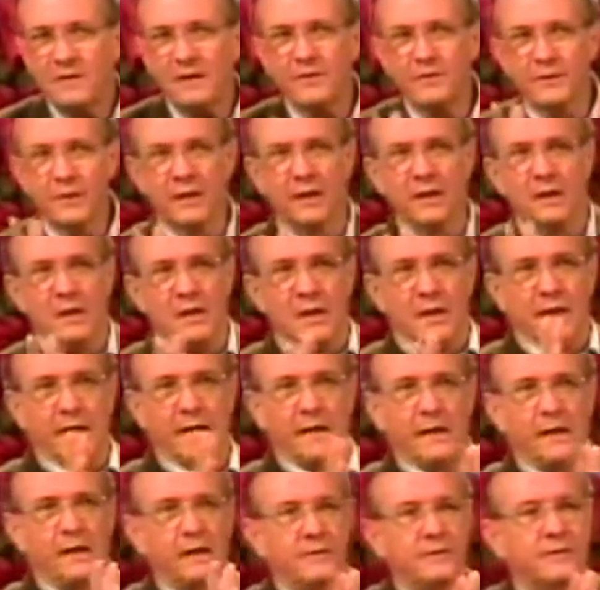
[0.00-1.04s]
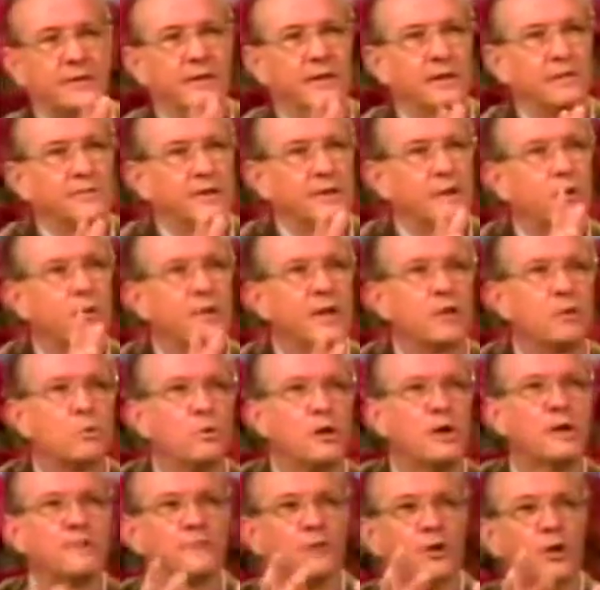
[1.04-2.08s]
The, uh, the, the Greek
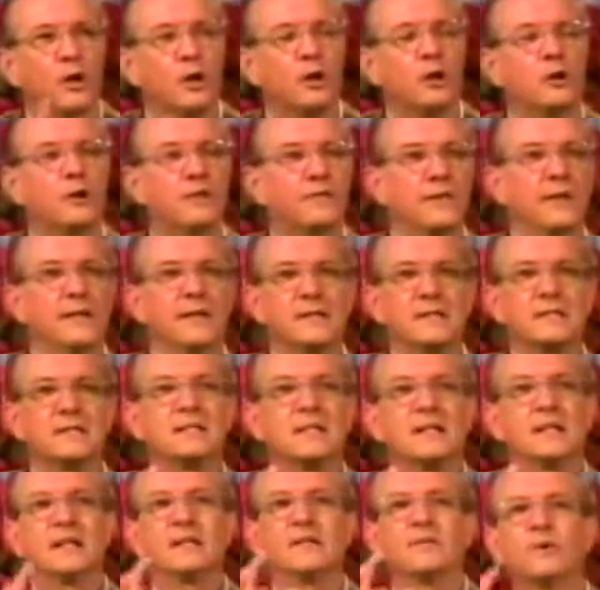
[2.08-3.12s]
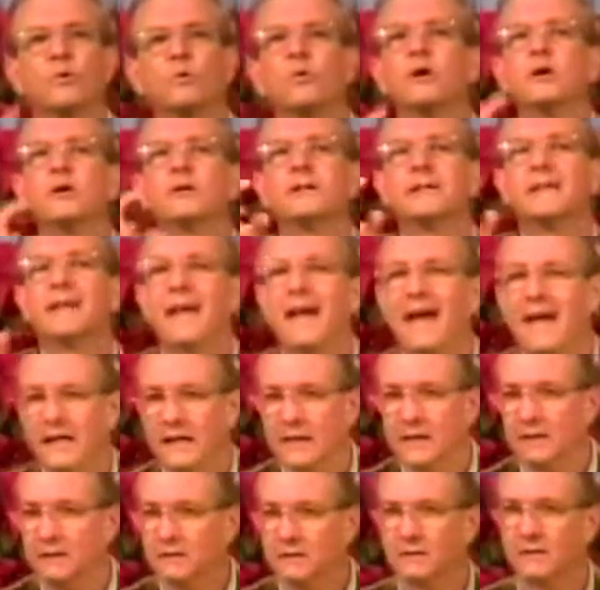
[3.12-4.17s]
word for earth is the word gay,
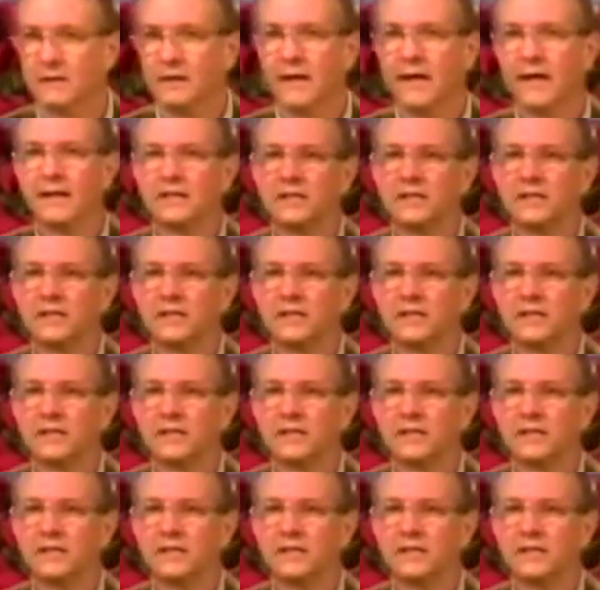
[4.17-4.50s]
and